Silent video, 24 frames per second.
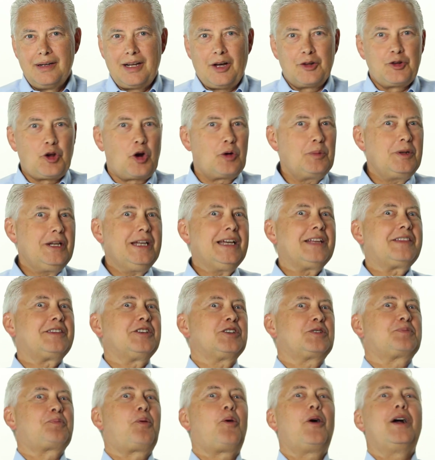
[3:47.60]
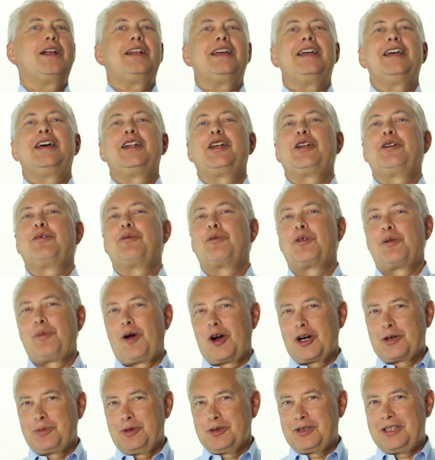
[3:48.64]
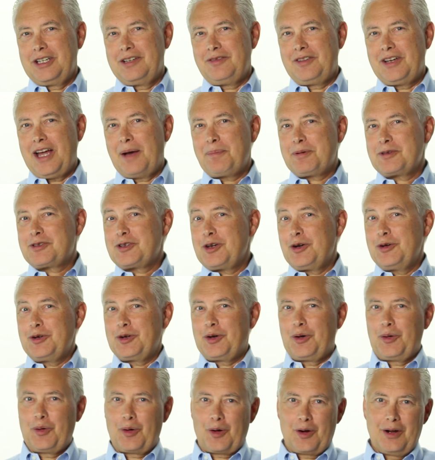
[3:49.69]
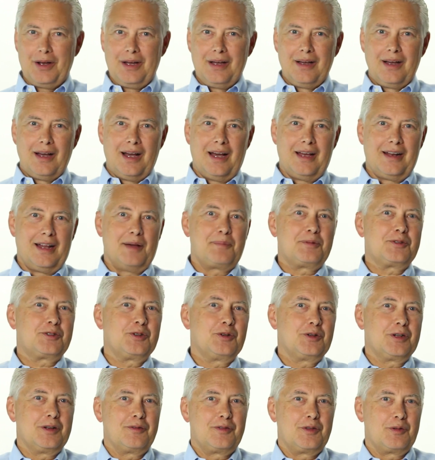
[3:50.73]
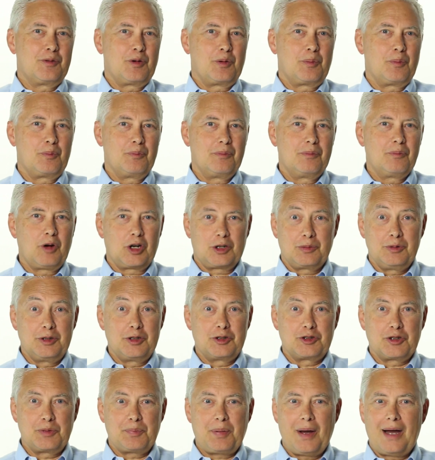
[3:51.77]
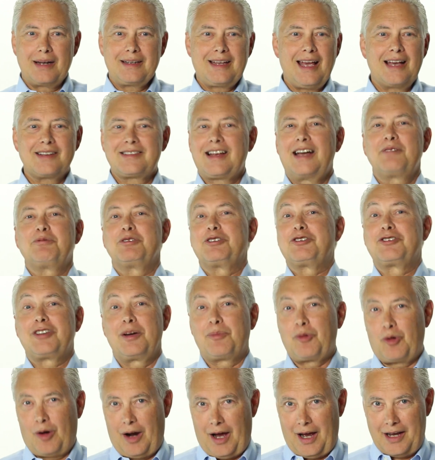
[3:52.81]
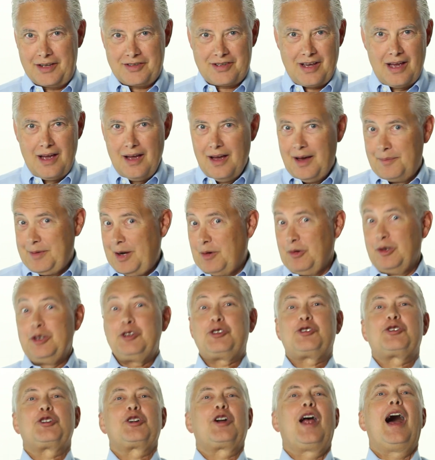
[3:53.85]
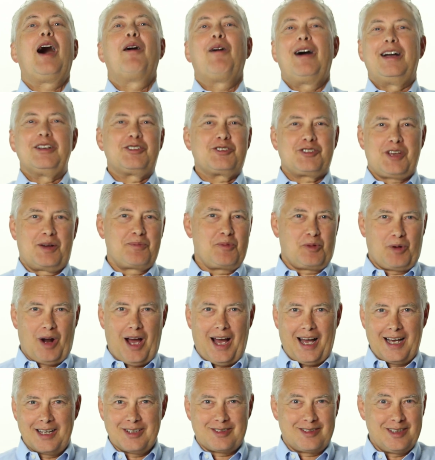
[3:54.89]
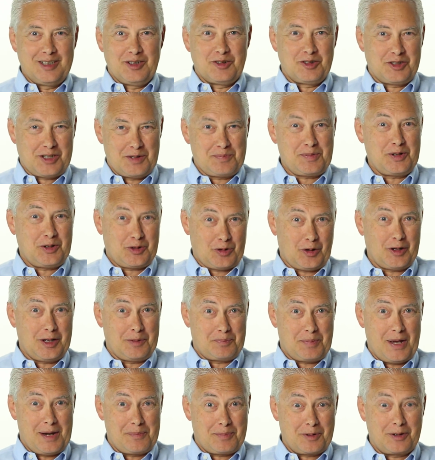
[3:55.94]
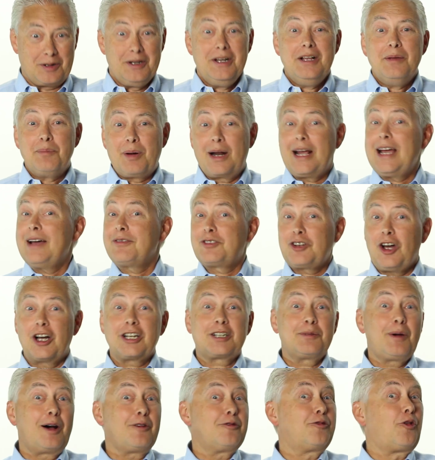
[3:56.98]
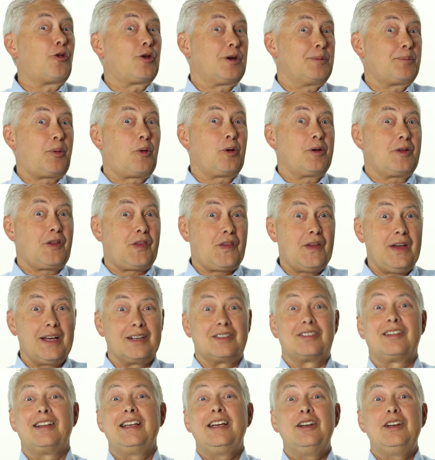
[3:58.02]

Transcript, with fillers: Now, normally at this point in a Remarkable TV episode or an episode of the Remarkable Leadership Podcast, I would summarize. I'm not really sure how I summarize leadership in toilet paper, but I have talked about four important things.